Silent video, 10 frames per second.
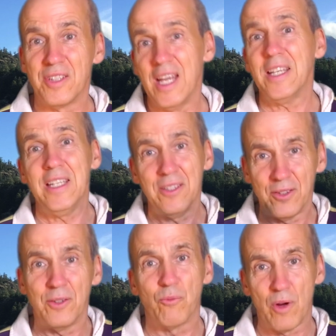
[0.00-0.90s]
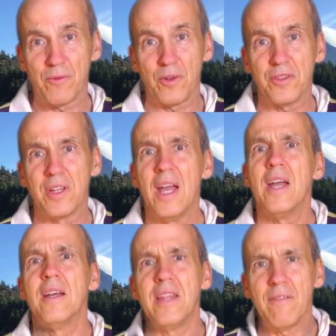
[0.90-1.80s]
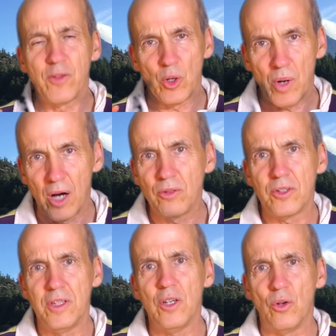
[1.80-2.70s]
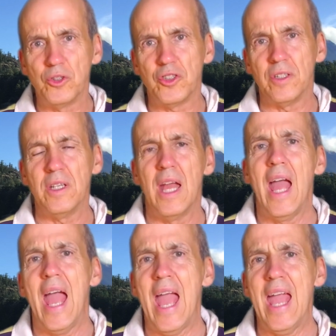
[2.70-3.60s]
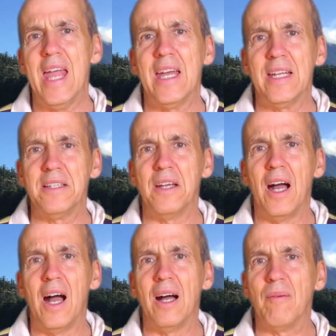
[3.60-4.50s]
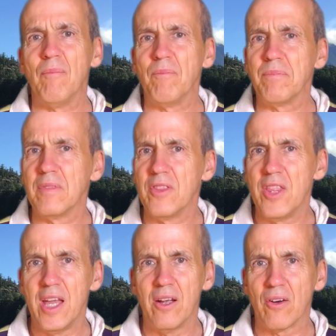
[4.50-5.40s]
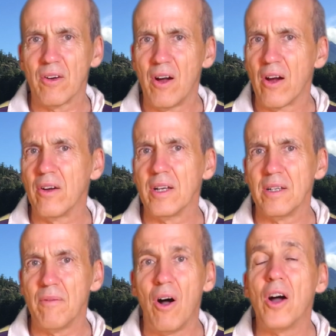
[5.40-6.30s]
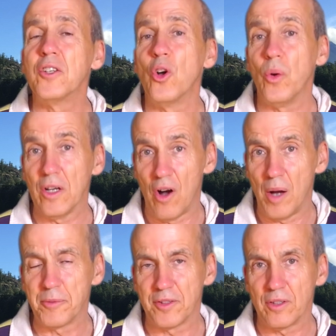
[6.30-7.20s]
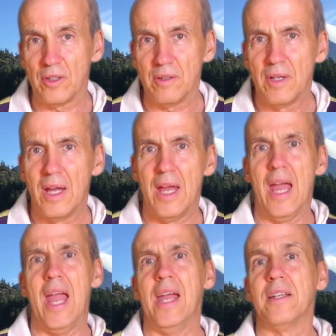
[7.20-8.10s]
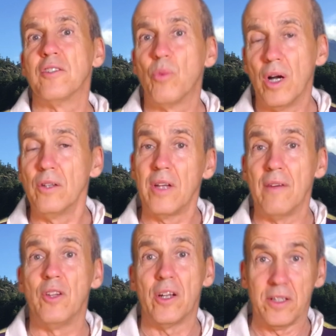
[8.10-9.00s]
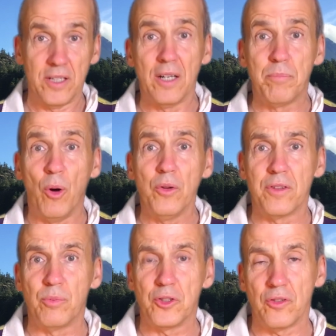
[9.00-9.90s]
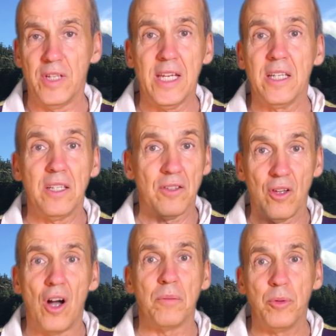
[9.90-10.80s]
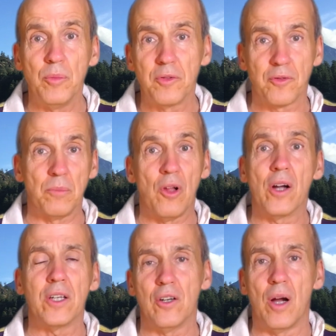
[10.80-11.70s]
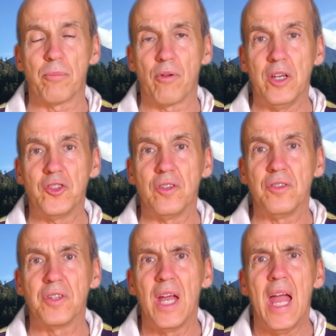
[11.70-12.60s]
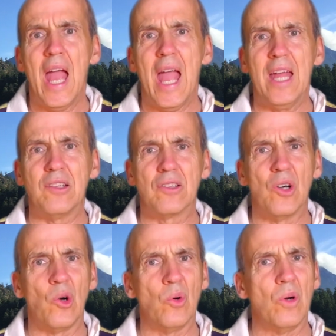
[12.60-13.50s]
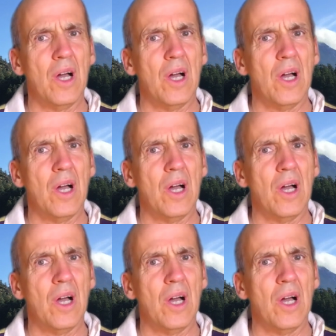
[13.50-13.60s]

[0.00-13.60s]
get into the rivers, they flow out to the ocean, and they are an ongoing obstacle. And as well, you have a lot of tugboats which are taking these log booms from logging operations, and so